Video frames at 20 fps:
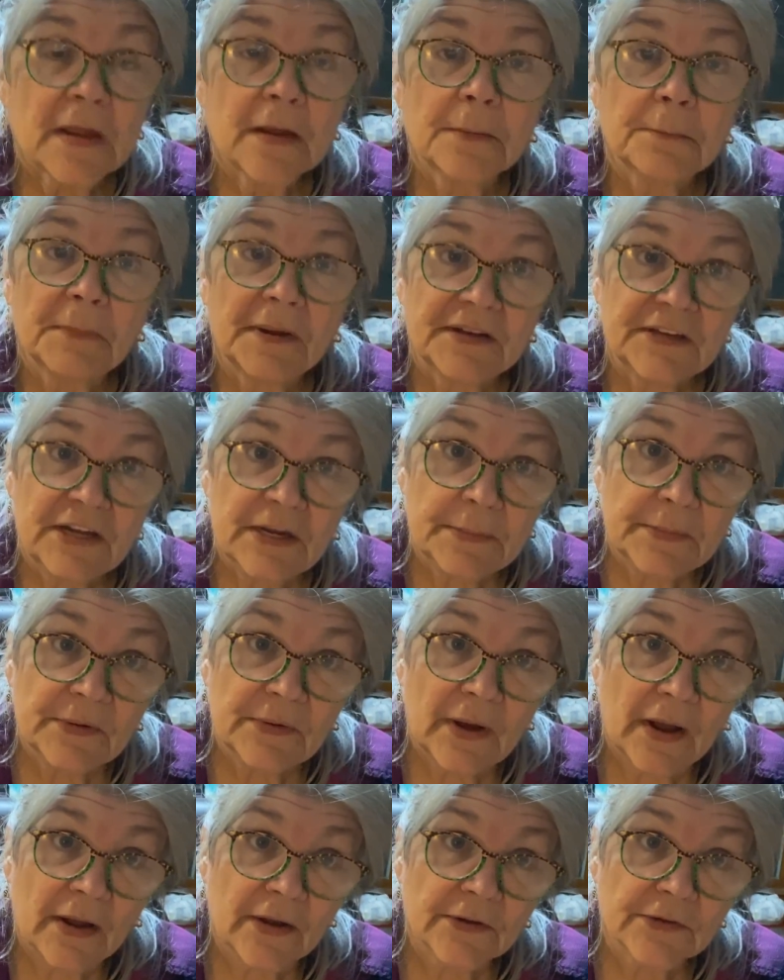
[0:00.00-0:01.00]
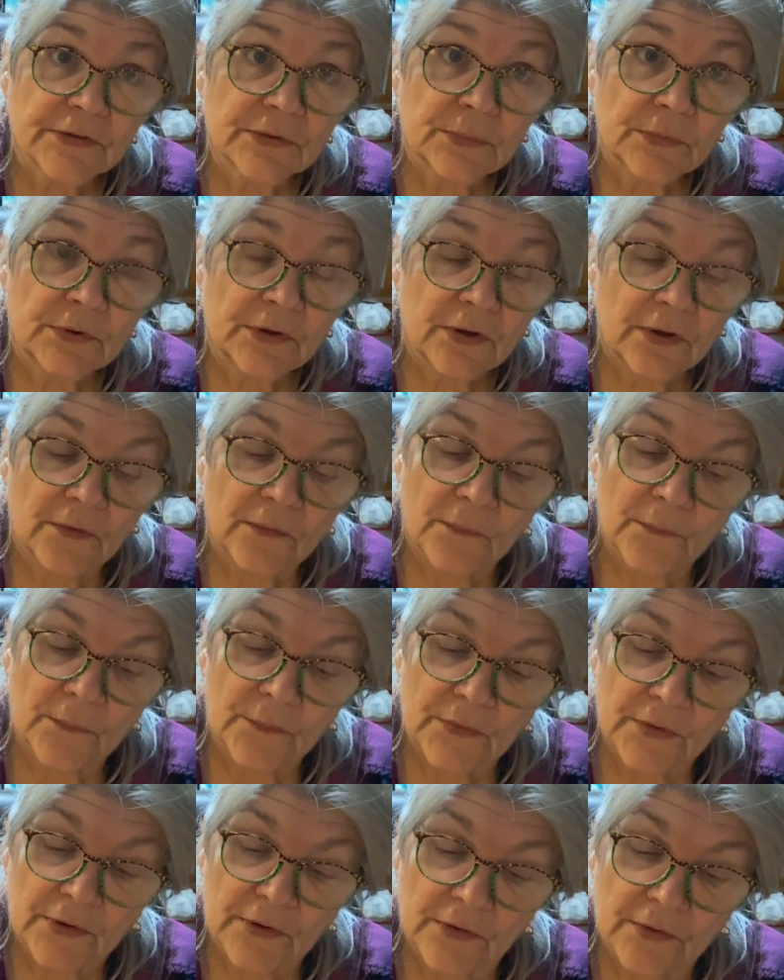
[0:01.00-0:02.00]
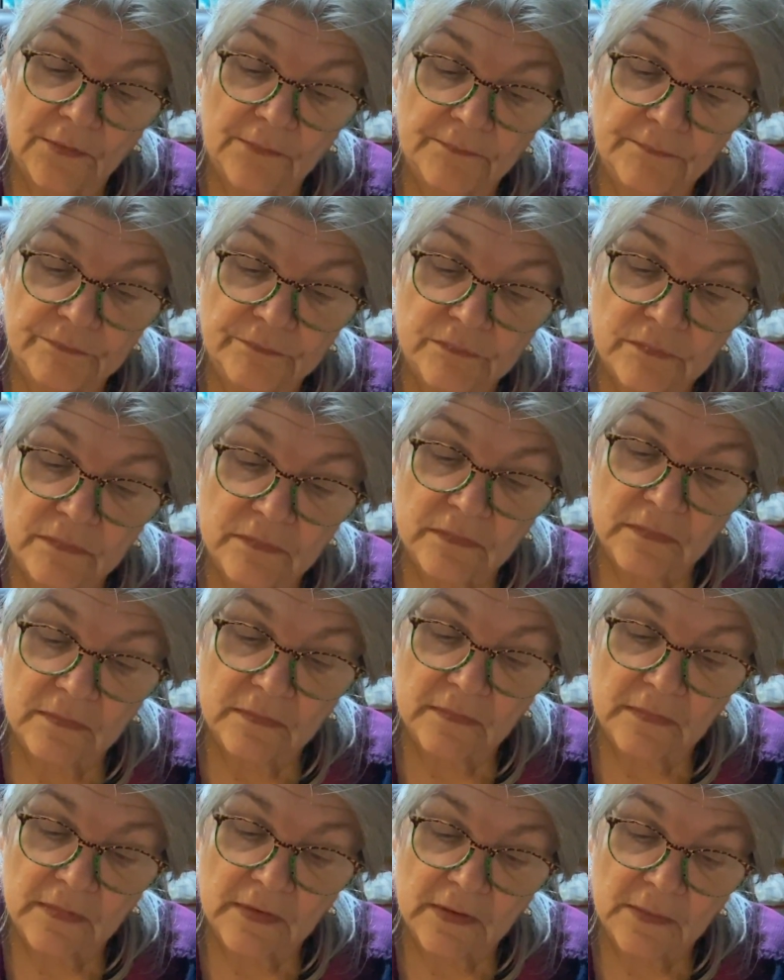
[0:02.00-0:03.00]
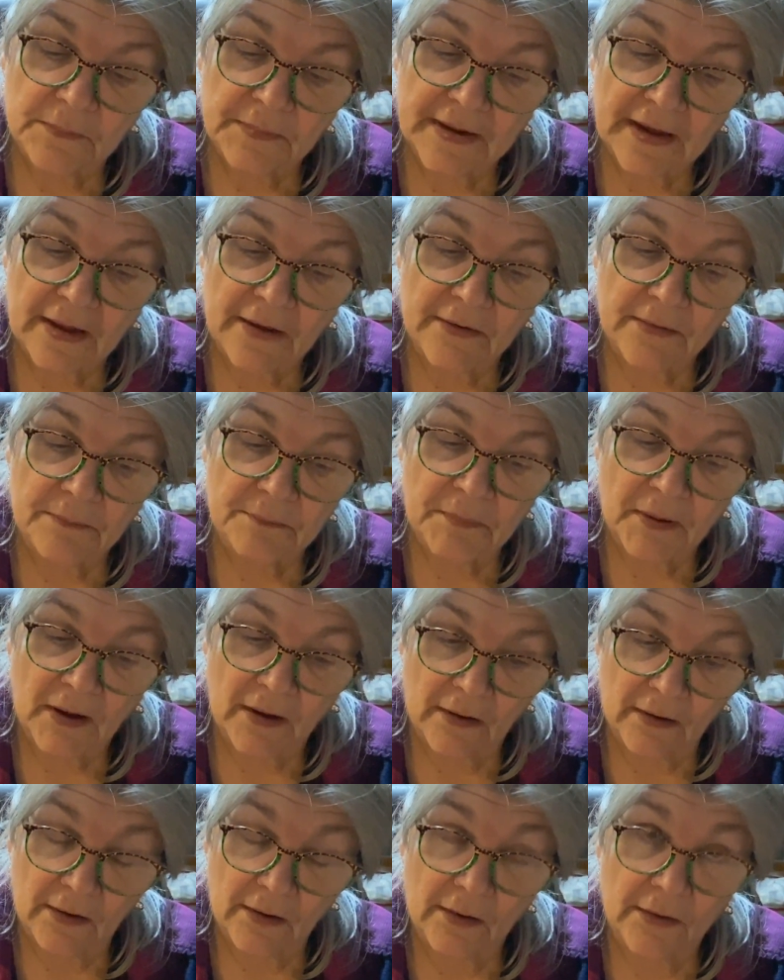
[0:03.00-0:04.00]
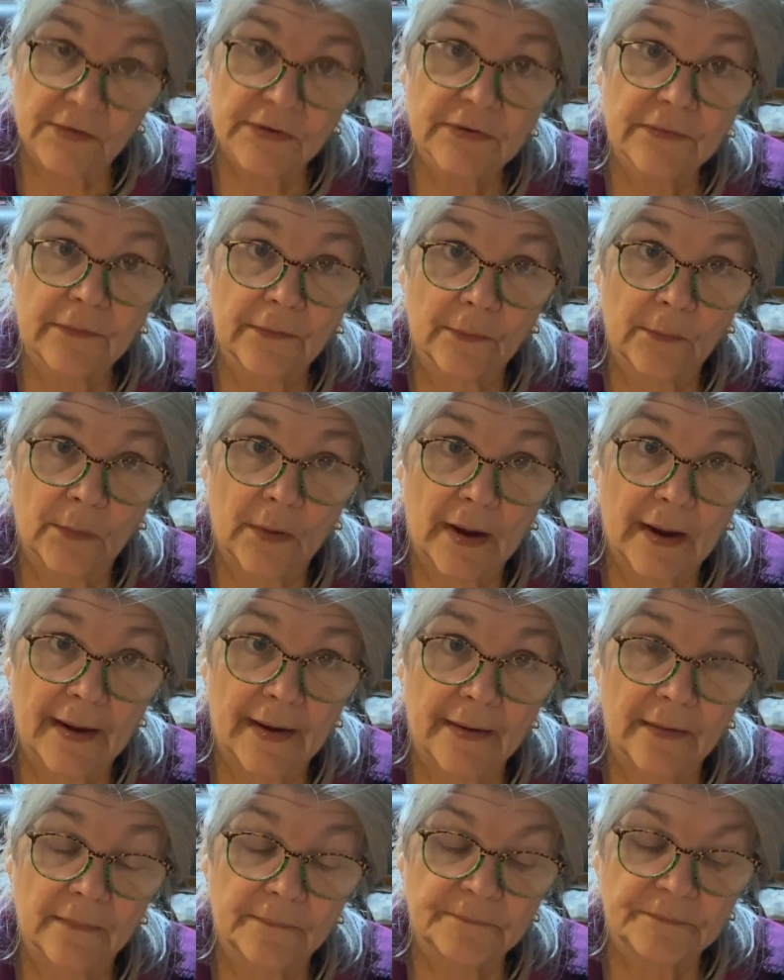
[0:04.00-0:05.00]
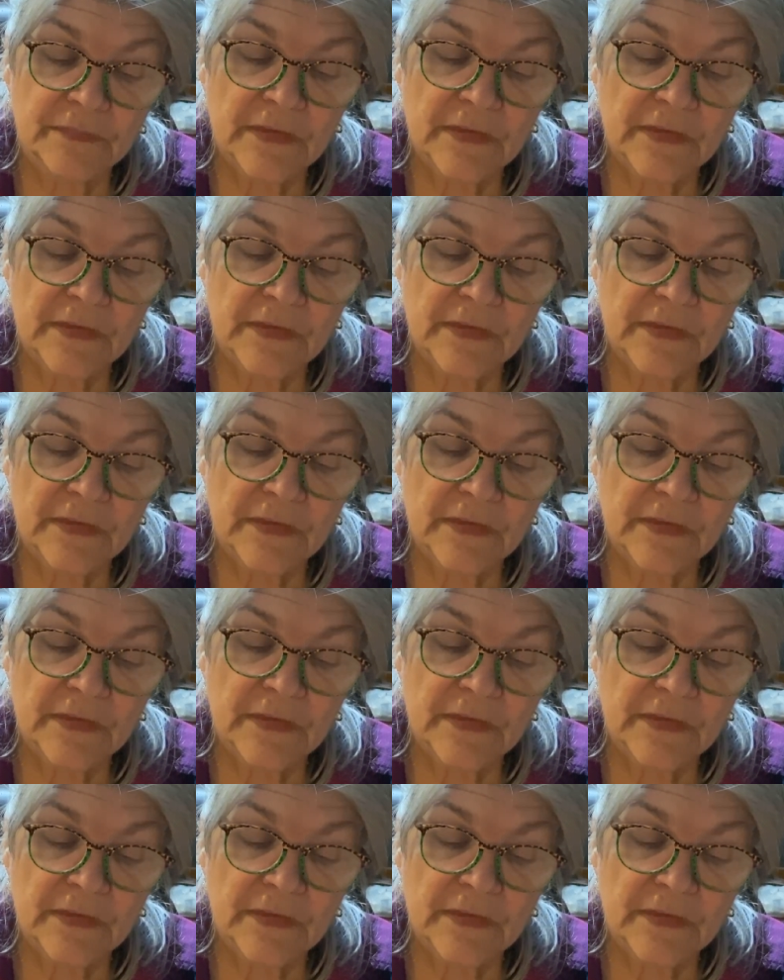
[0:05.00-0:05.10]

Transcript: my TEMU hauls will be on pause for a while.